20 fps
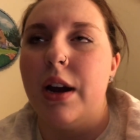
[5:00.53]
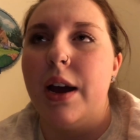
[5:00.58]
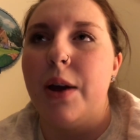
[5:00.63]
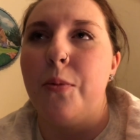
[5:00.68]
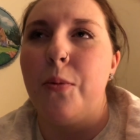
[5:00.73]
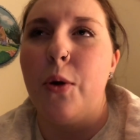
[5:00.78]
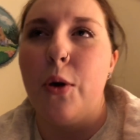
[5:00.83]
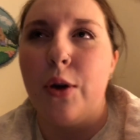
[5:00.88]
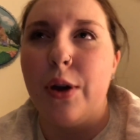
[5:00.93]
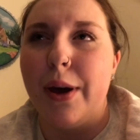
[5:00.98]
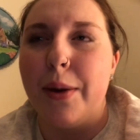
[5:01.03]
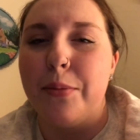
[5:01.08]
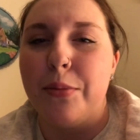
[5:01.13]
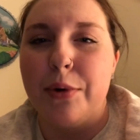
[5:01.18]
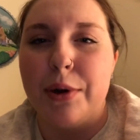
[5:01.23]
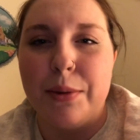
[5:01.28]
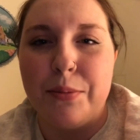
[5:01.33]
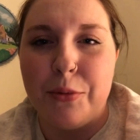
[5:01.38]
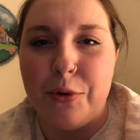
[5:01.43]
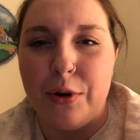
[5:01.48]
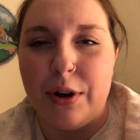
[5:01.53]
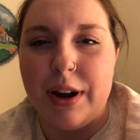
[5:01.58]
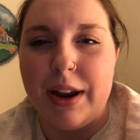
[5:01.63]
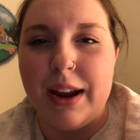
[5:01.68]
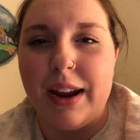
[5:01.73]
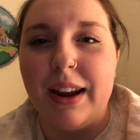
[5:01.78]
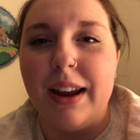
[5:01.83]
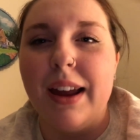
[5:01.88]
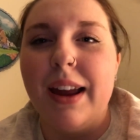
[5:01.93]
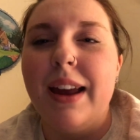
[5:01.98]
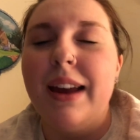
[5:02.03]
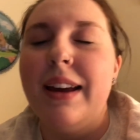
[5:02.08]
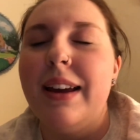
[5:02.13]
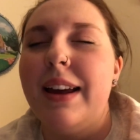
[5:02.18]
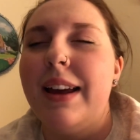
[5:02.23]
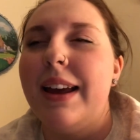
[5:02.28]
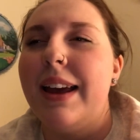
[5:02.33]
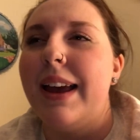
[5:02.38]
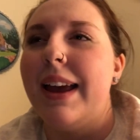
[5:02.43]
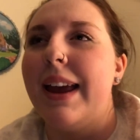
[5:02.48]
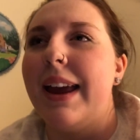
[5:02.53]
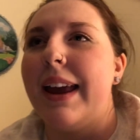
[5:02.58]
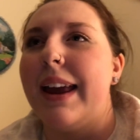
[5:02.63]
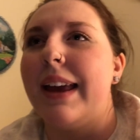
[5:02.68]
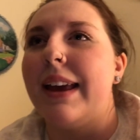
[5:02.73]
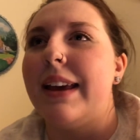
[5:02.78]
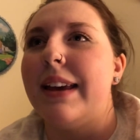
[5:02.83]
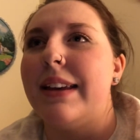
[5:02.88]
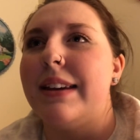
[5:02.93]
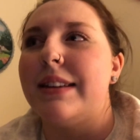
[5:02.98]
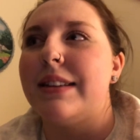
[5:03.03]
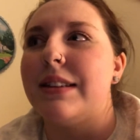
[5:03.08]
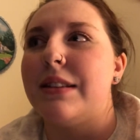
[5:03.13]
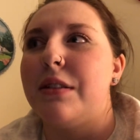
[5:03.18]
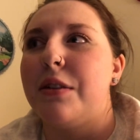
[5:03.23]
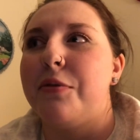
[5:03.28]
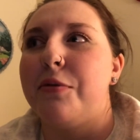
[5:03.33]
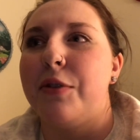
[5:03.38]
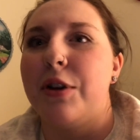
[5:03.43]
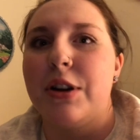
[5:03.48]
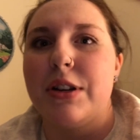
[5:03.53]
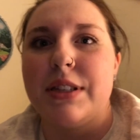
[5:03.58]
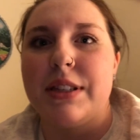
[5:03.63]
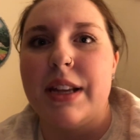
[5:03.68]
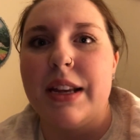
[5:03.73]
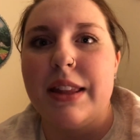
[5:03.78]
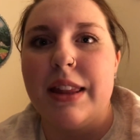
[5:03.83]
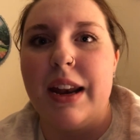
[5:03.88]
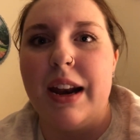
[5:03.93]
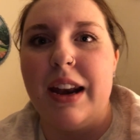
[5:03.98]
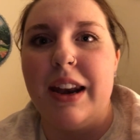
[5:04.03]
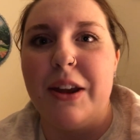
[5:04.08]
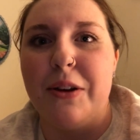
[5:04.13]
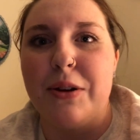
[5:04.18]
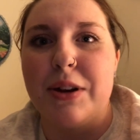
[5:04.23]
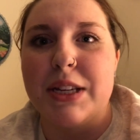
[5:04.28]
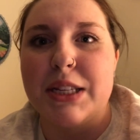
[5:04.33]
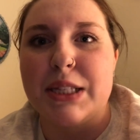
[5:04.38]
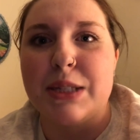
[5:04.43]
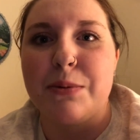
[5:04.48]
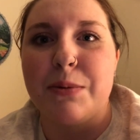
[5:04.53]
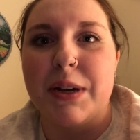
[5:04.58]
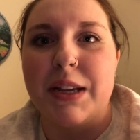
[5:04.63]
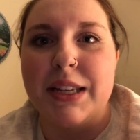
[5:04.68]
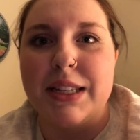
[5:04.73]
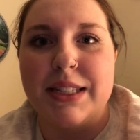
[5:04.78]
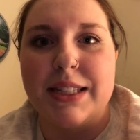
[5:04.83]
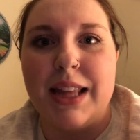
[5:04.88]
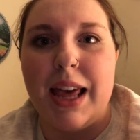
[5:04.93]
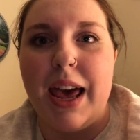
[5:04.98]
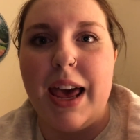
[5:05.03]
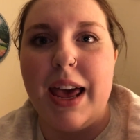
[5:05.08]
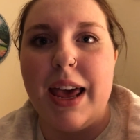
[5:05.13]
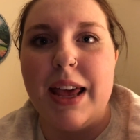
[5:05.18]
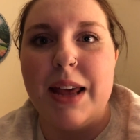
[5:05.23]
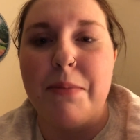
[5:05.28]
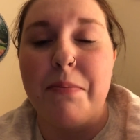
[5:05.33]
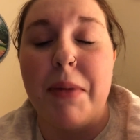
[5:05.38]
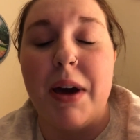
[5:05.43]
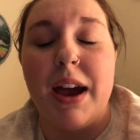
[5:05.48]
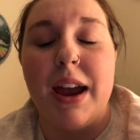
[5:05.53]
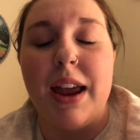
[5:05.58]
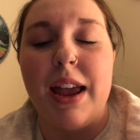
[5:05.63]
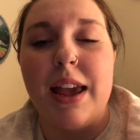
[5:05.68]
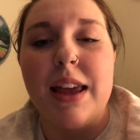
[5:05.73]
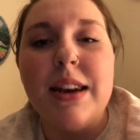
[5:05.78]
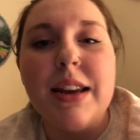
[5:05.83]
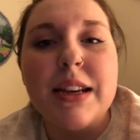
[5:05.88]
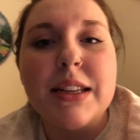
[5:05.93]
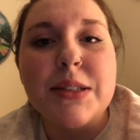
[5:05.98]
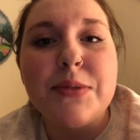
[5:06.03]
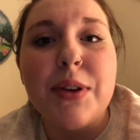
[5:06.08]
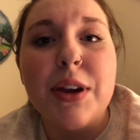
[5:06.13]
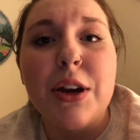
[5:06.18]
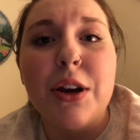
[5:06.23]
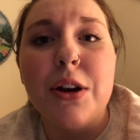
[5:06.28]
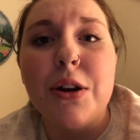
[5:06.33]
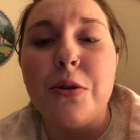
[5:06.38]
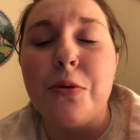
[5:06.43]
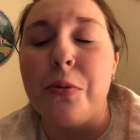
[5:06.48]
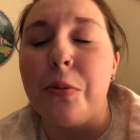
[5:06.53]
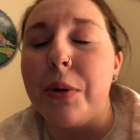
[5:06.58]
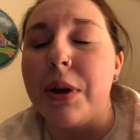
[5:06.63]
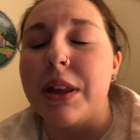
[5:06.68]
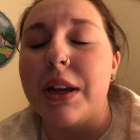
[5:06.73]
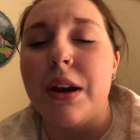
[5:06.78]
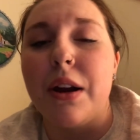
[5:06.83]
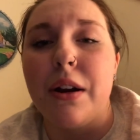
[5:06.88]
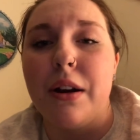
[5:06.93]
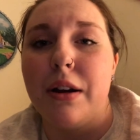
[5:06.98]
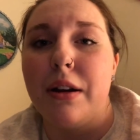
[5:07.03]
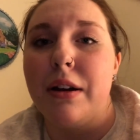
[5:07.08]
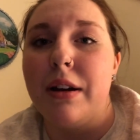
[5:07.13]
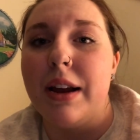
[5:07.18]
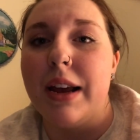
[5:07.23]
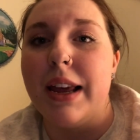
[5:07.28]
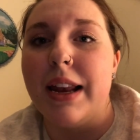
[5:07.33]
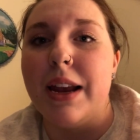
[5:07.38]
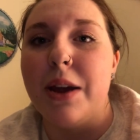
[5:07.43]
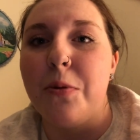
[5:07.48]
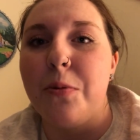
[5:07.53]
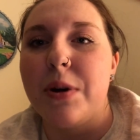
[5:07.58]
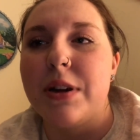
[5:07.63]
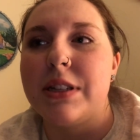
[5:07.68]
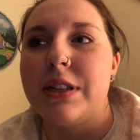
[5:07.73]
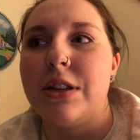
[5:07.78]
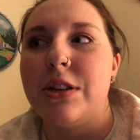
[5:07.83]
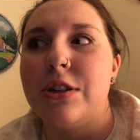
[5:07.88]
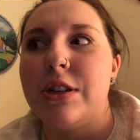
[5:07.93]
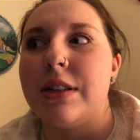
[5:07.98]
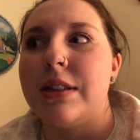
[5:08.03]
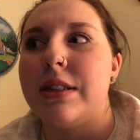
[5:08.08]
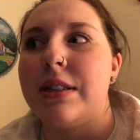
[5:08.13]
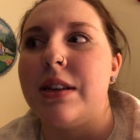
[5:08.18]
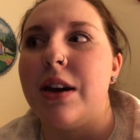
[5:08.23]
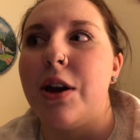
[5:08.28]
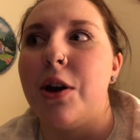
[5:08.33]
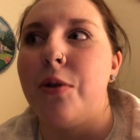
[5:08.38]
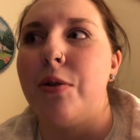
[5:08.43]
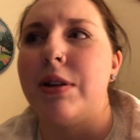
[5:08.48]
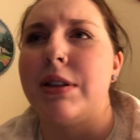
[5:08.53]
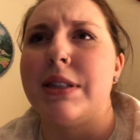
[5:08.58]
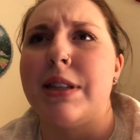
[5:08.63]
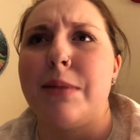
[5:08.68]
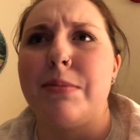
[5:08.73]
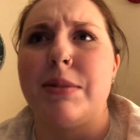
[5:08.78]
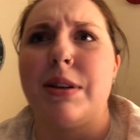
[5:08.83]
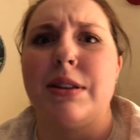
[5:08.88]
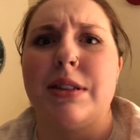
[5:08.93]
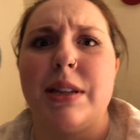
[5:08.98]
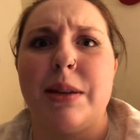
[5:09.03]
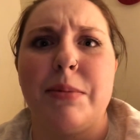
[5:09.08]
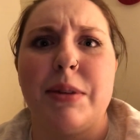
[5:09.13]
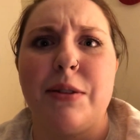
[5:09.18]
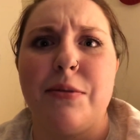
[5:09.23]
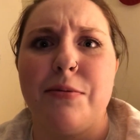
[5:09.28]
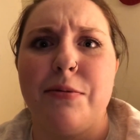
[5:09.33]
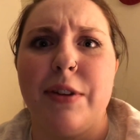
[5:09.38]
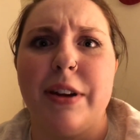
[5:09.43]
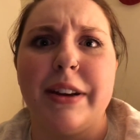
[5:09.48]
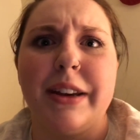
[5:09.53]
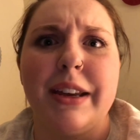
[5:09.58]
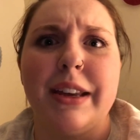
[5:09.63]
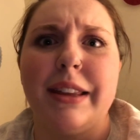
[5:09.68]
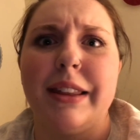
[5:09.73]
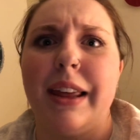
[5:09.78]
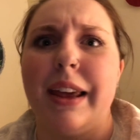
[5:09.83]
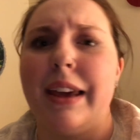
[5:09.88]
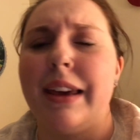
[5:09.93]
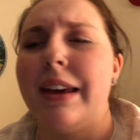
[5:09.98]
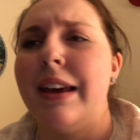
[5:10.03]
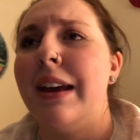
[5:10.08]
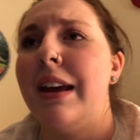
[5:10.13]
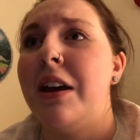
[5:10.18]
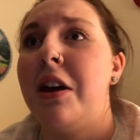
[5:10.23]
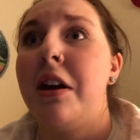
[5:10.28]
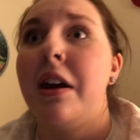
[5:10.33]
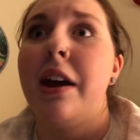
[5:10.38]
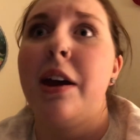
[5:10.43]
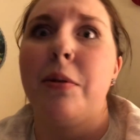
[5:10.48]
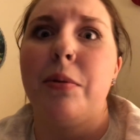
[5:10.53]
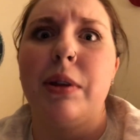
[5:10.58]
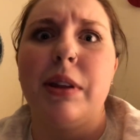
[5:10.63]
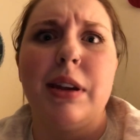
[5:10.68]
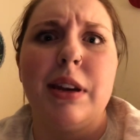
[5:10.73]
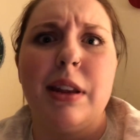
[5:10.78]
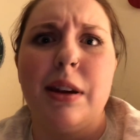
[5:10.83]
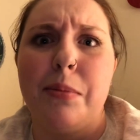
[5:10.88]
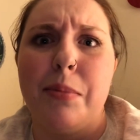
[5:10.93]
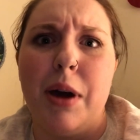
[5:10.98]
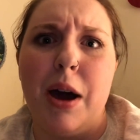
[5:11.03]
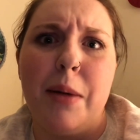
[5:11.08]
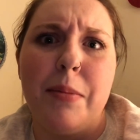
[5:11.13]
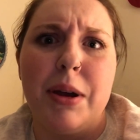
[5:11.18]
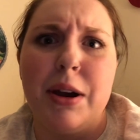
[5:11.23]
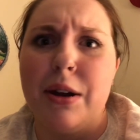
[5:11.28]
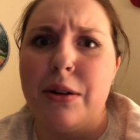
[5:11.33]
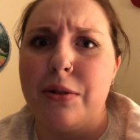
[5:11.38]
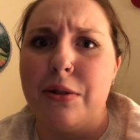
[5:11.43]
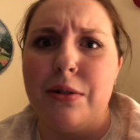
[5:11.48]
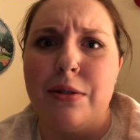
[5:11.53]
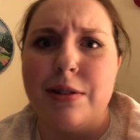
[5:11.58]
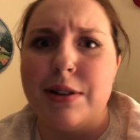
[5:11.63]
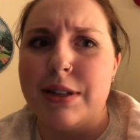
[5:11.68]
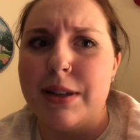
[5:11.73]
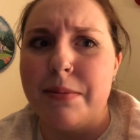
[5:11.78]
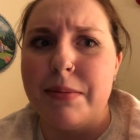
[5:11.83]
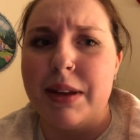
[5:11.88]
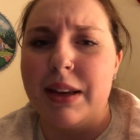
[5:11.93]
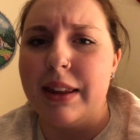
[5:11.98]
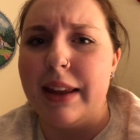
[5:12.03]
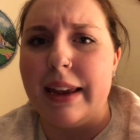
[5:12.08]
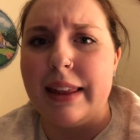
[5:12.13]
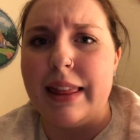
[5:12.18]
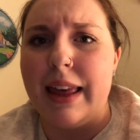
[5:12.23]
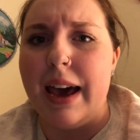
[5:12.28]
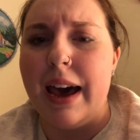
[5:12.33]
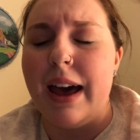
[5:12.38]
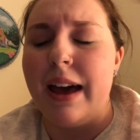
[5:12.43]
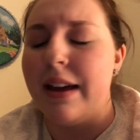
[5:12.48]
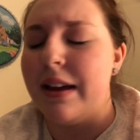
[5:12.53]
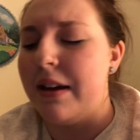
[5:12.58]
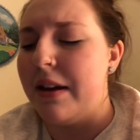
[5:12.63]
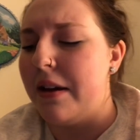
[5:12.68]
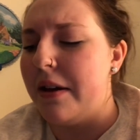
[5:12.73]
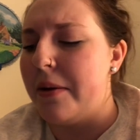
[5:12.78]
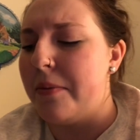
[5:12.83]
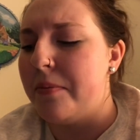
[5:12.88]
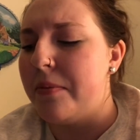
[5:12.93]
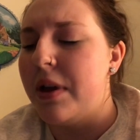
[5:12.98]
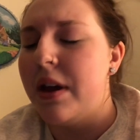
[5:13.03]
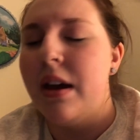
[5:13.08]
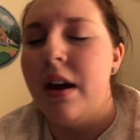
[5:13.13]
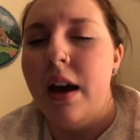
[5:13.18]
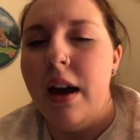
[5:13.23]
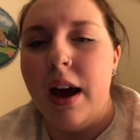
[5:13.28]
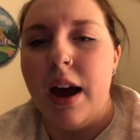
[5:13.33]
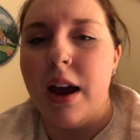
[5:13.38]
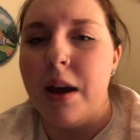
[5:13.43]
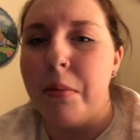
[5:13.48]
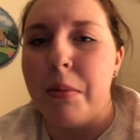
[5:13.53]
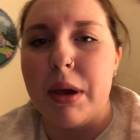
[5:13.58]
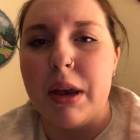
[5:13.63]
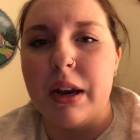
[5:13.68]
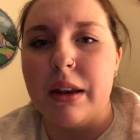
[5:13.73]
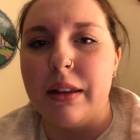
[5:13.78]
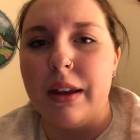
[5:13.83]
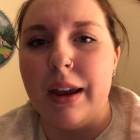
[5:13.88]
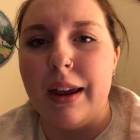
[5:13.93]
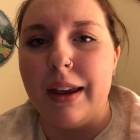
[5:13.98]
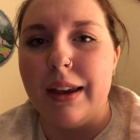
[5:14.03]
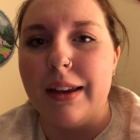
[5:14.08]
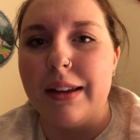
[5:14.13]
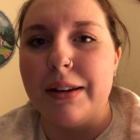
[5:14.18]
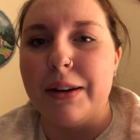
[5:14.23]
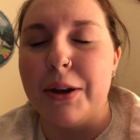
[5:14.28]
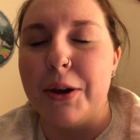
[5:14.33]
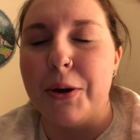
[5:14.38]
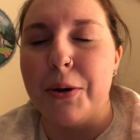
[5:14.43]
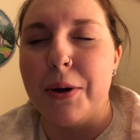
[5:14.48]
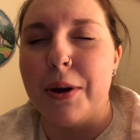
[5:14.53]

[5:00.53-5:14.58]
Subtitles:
I woke up one morning And the first thing that I noticed was that my index finger really hurt. And it wasn't just, oh, I slept on something funny, like really need to pop my knuckle or something like that. I immediately knew.